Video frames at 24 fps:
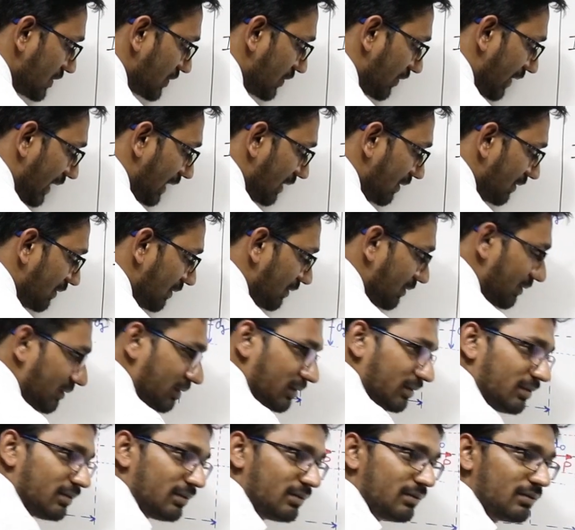strain,
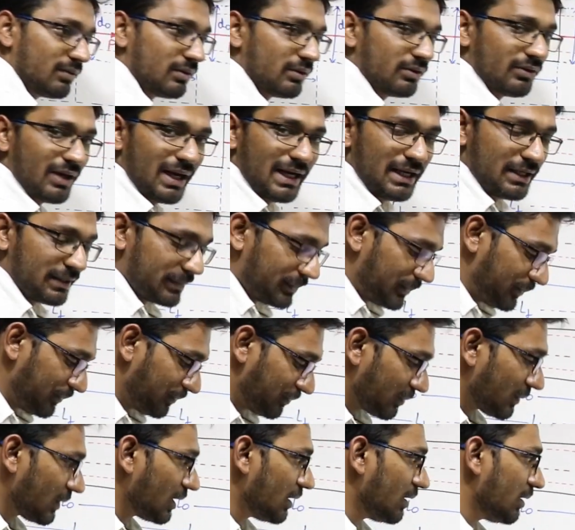
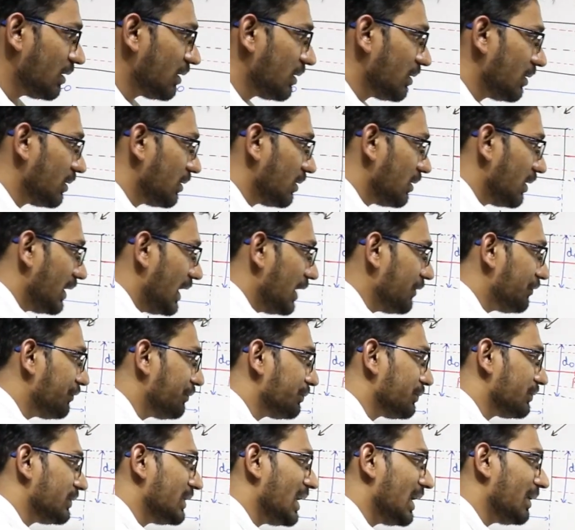right?
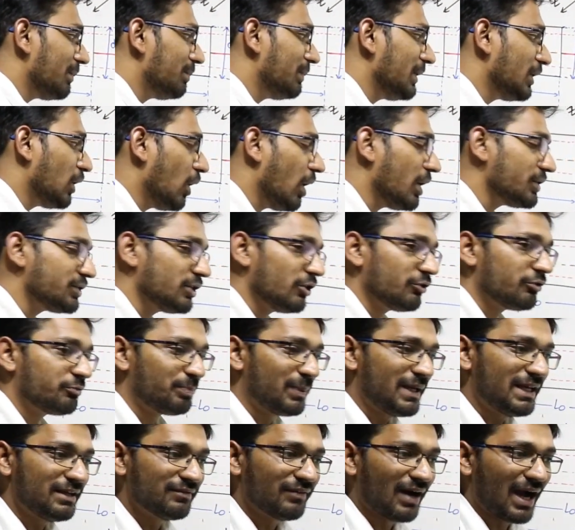If because of
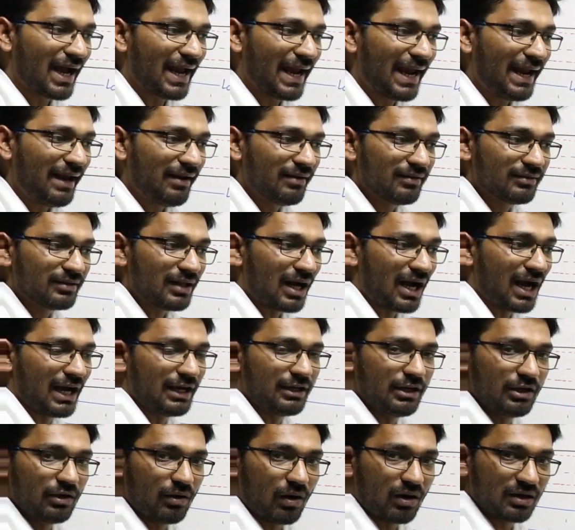Py, I
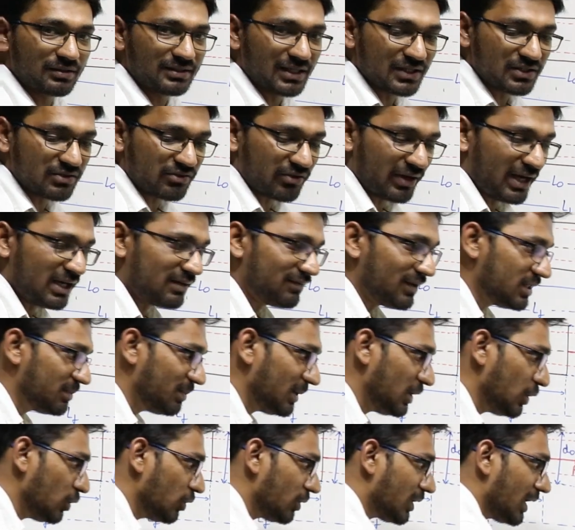denote the strain with
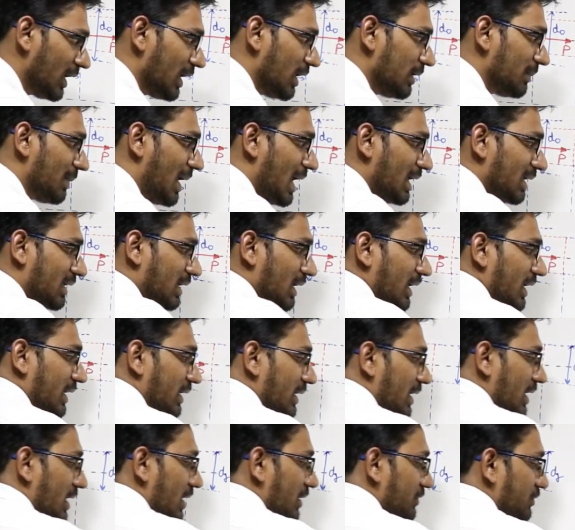blue color
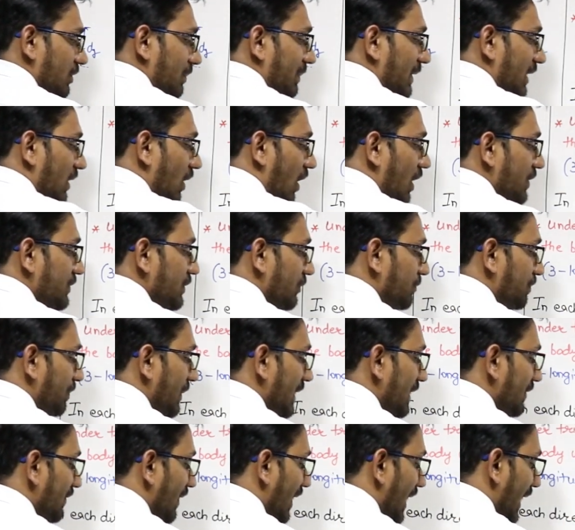marker. So because of
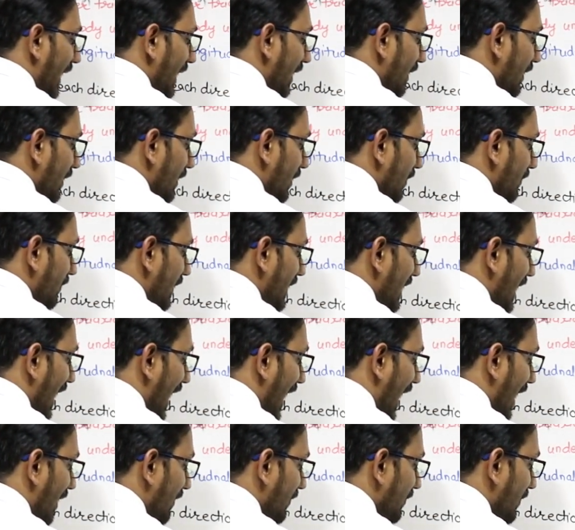Py, we
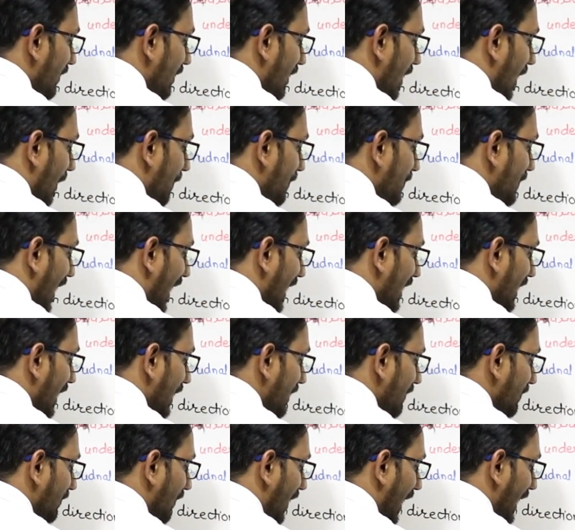have
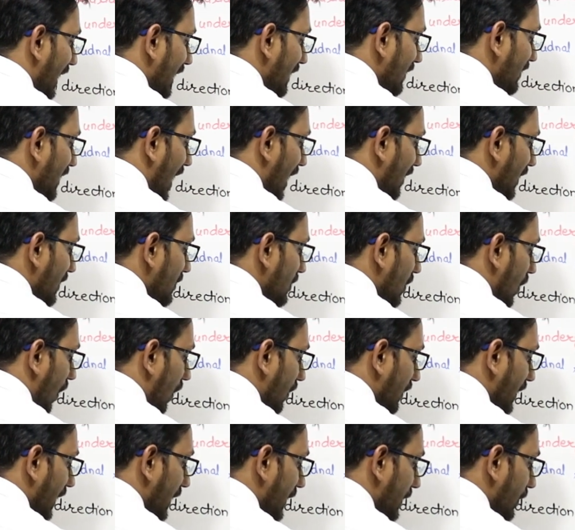epsilon y, that is
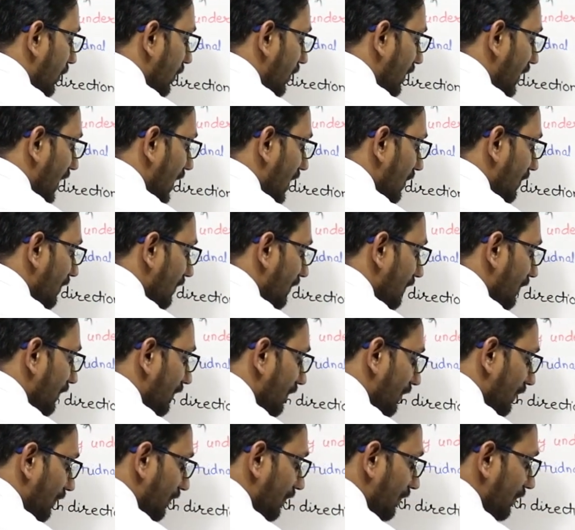longitudinal,
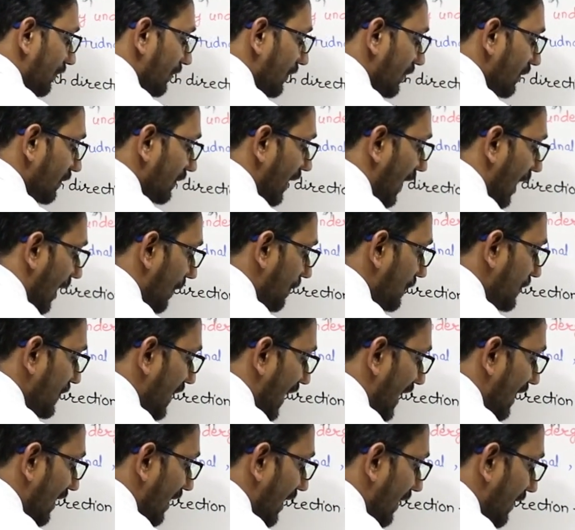
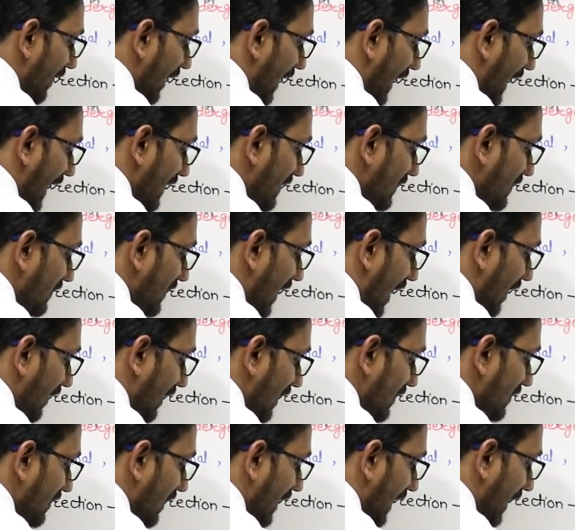epsilon x, that
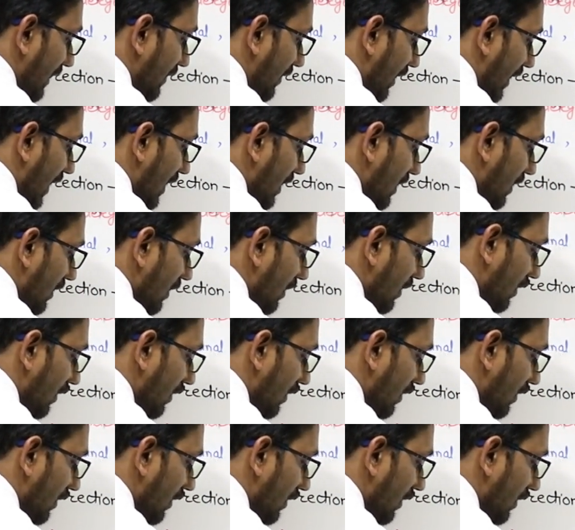is lateral,